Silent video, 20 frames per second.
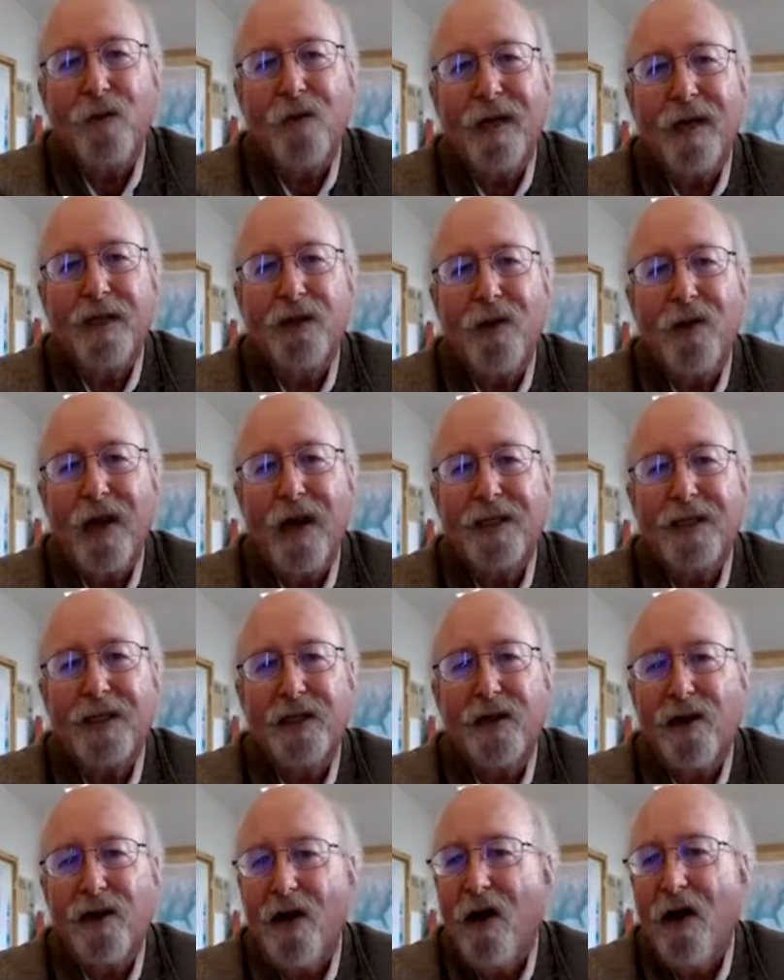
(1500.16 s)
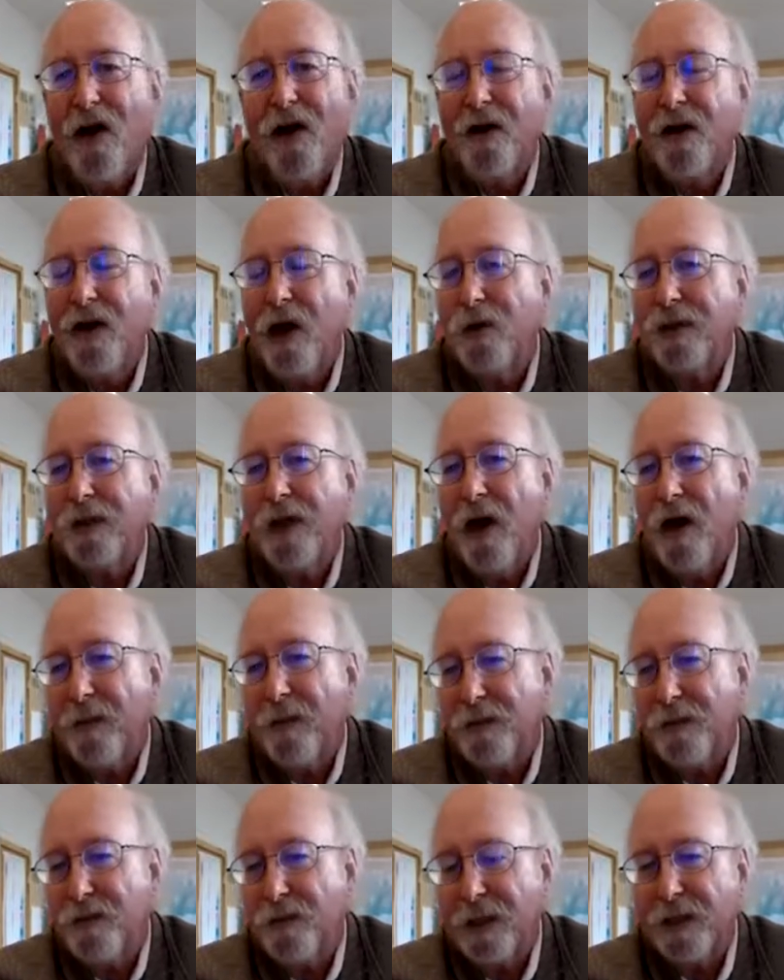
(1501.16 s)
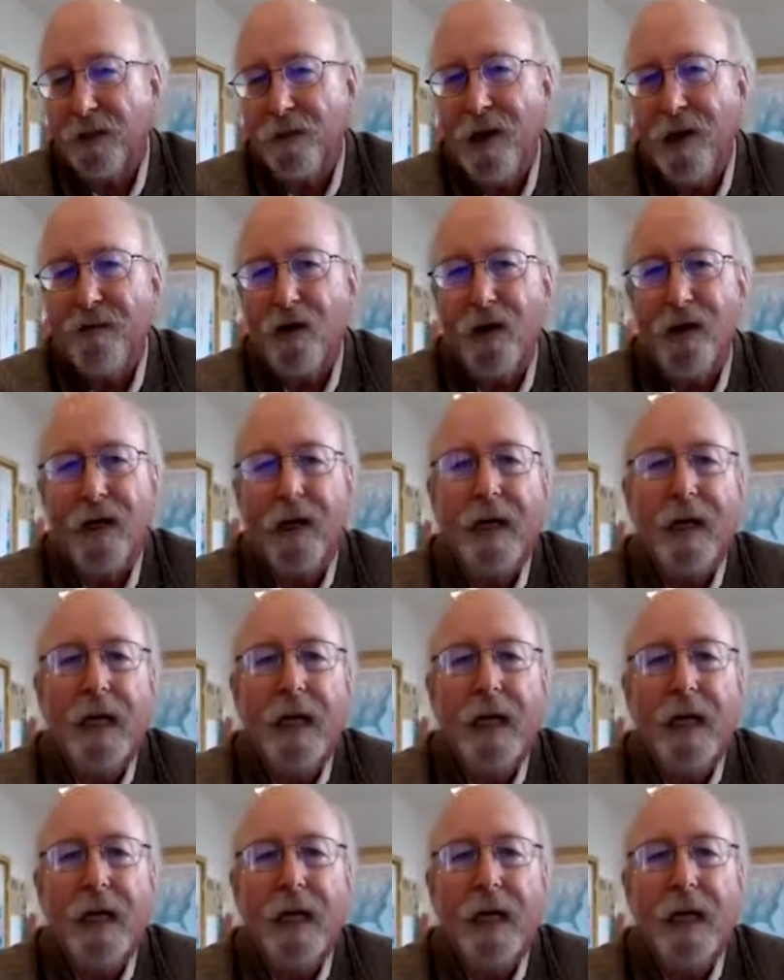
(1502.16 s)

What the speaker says: ridge crest, there are no scarps whatsoever.